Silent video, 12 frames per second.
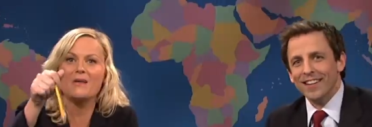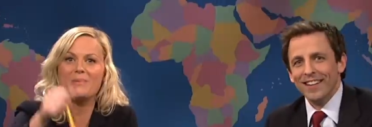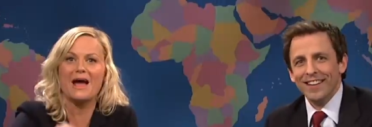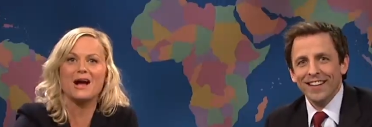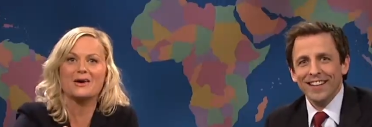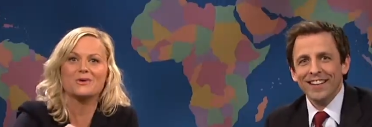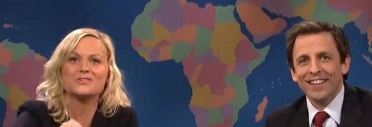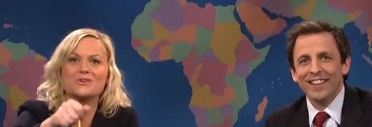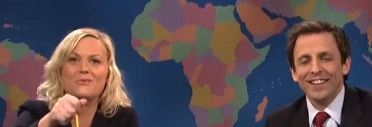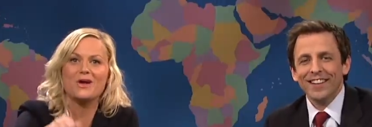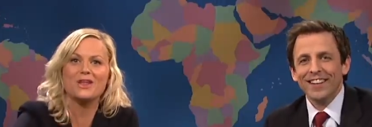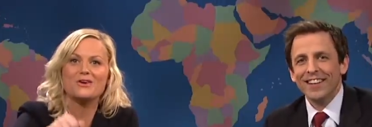Speaker 1: on backwards
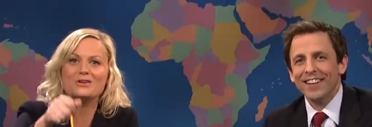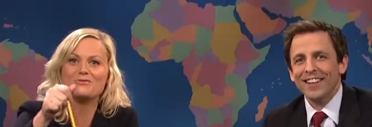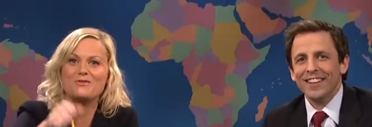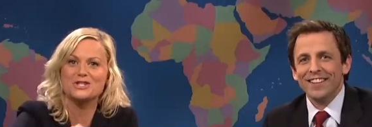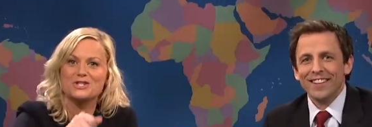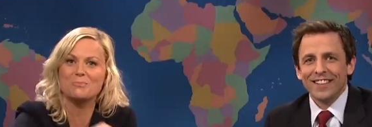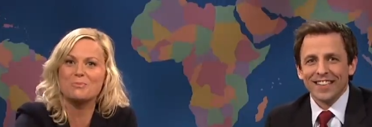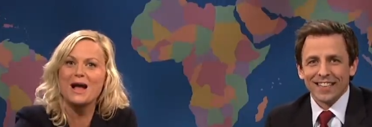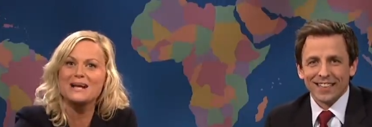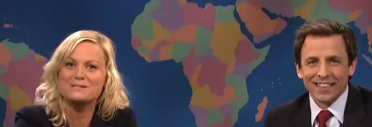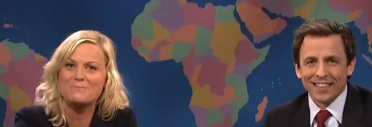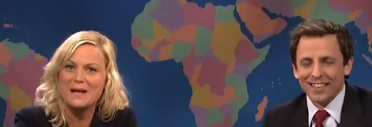in one of those Fisher
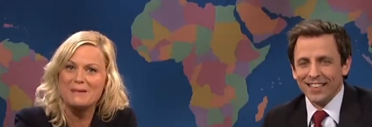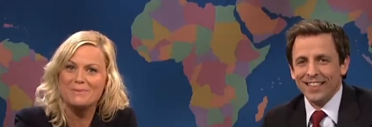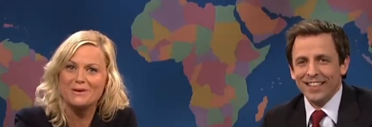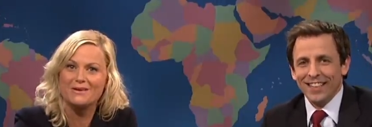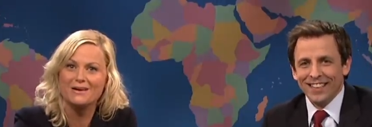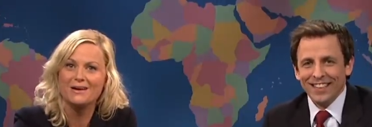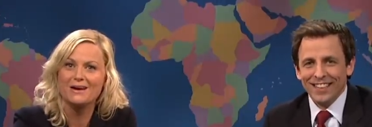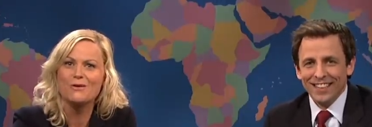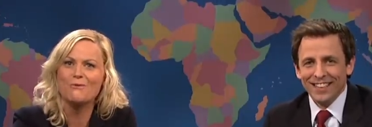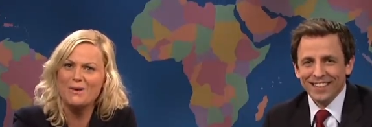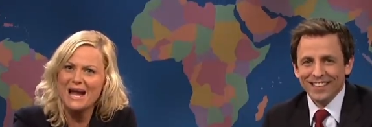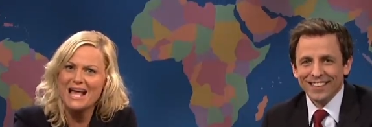Price people.
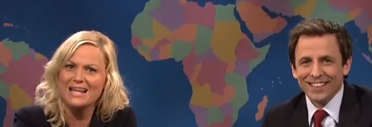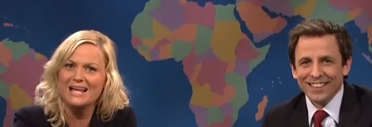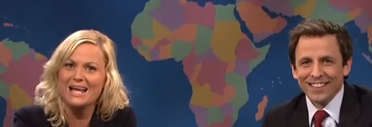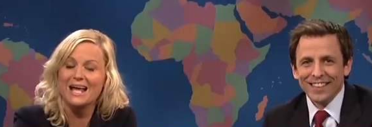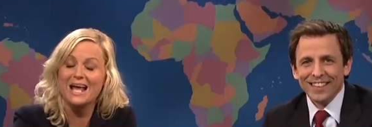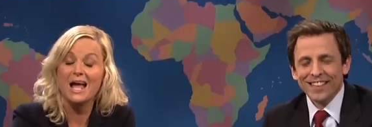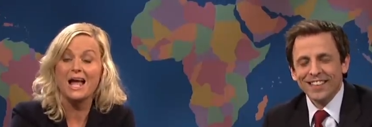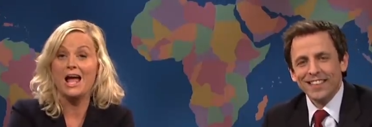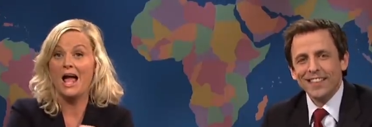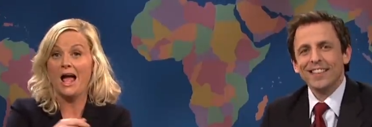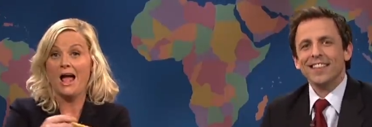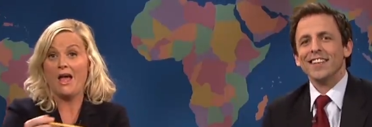Really?
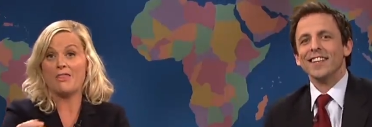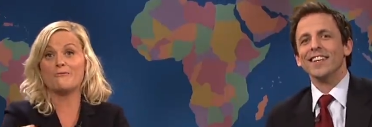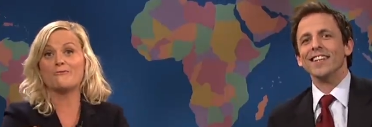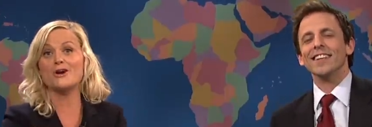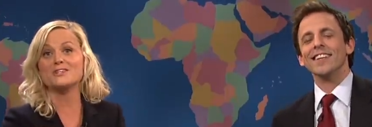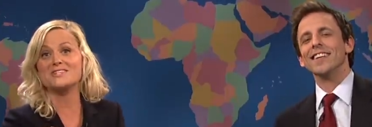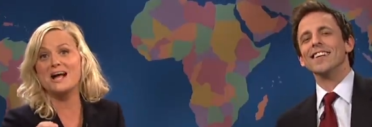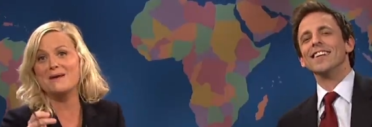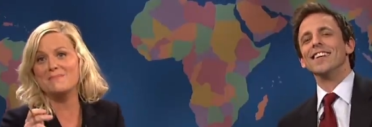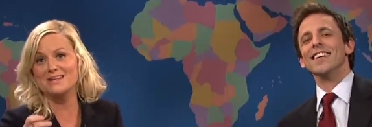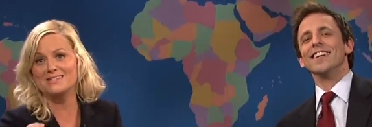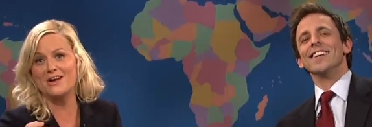The first time
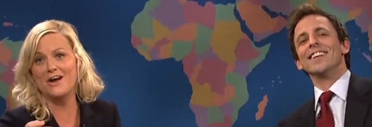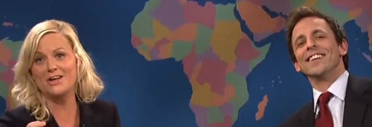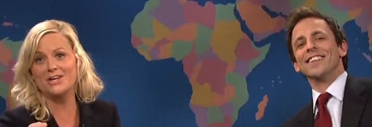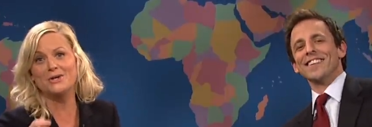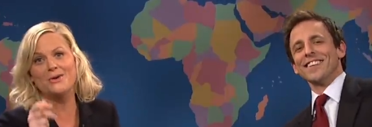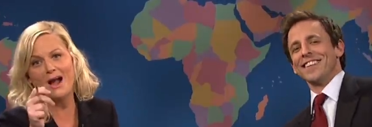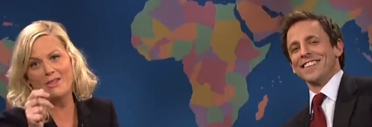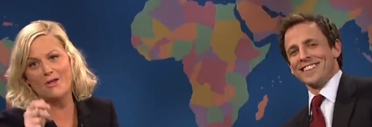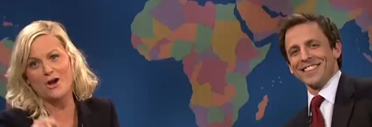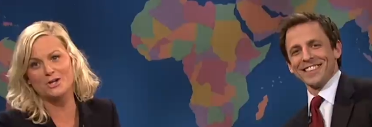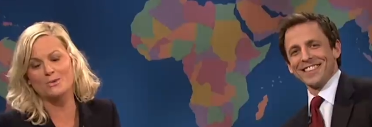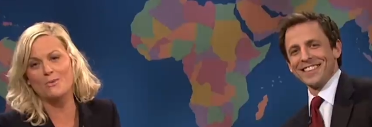I saw you, I
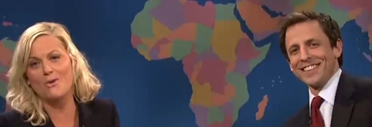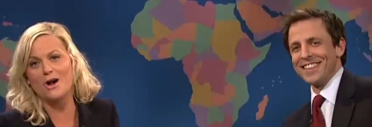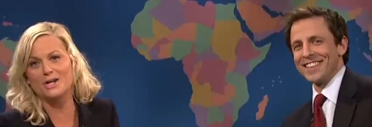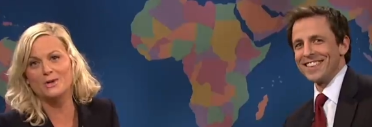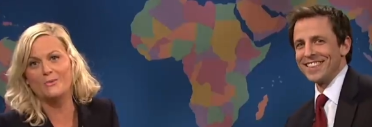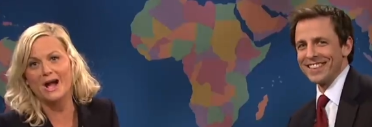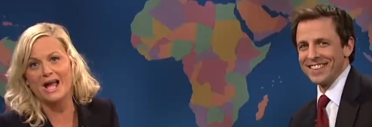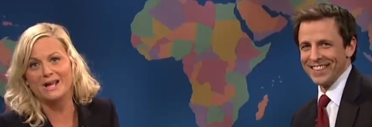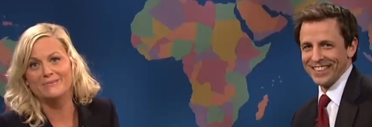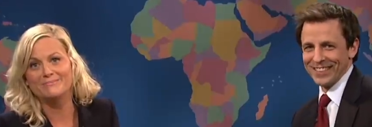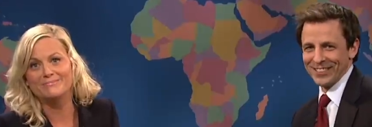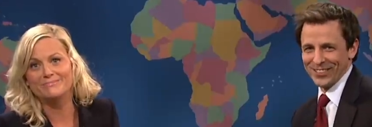thought you were walking away.
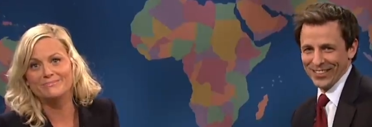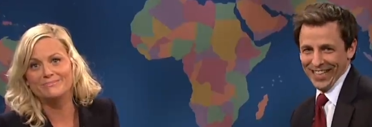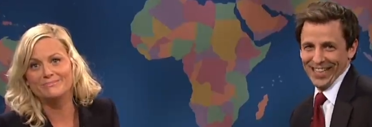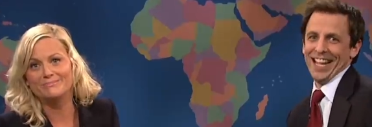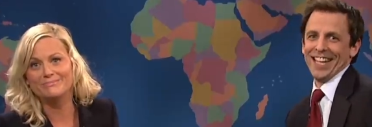Really?